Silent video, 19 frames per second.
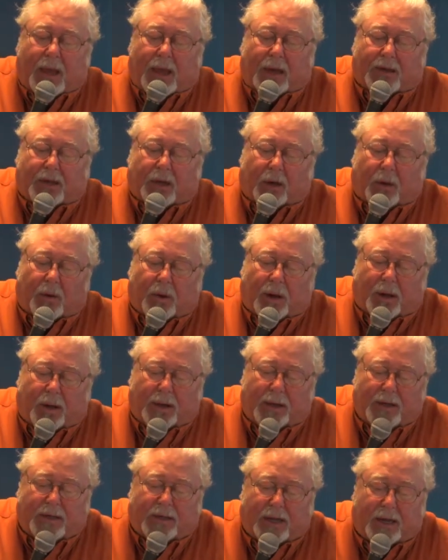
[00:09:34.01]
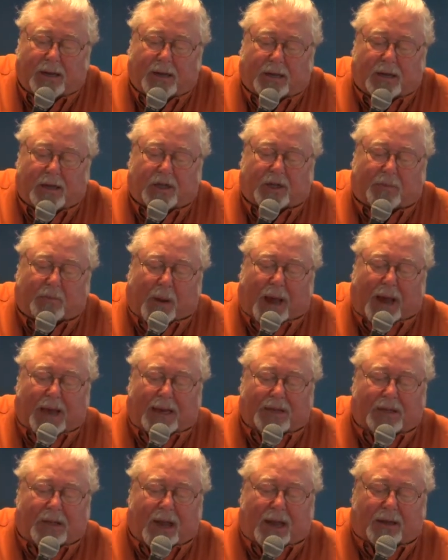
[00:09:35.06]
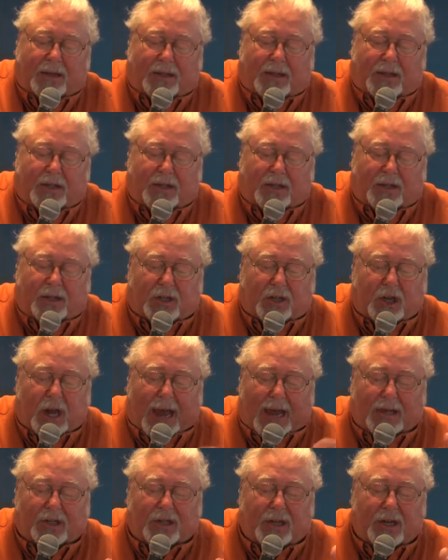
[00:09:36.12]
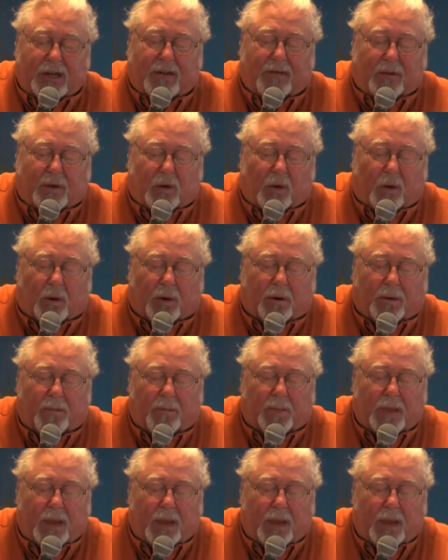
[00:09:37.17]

So uh, he said, despise not this, the chastening of the Lord.